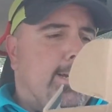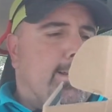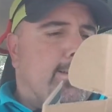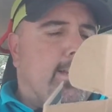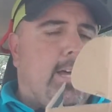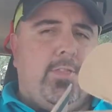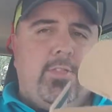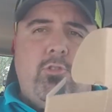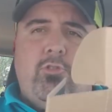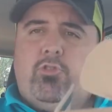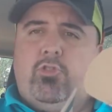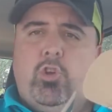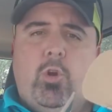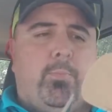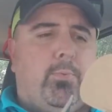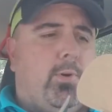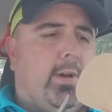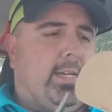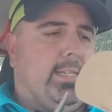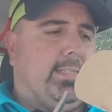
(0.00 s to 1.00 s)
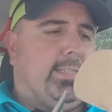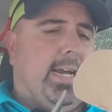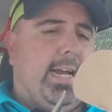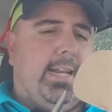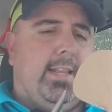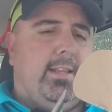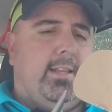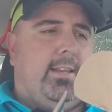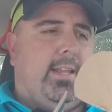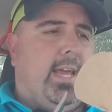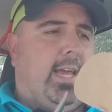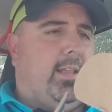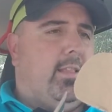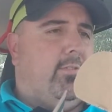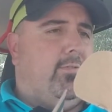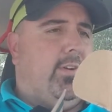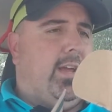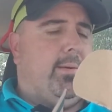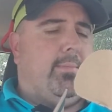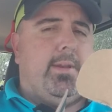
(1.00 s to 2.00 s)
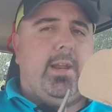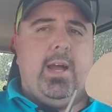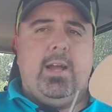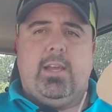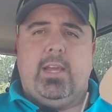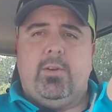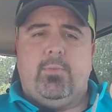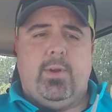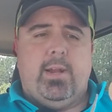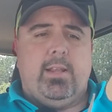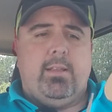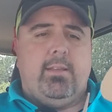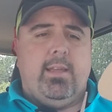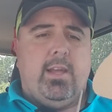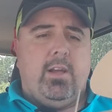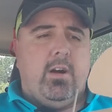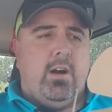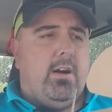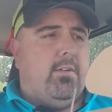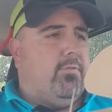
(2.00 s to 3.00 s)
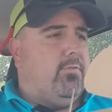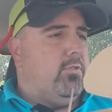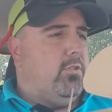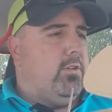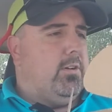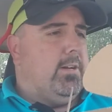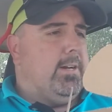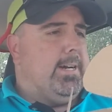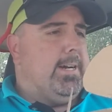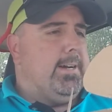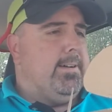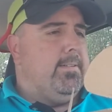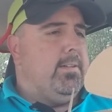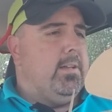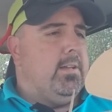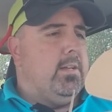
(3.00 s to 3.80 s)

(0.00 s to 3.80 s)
Nothing super exciting today. The fam and I are getting ready to take off for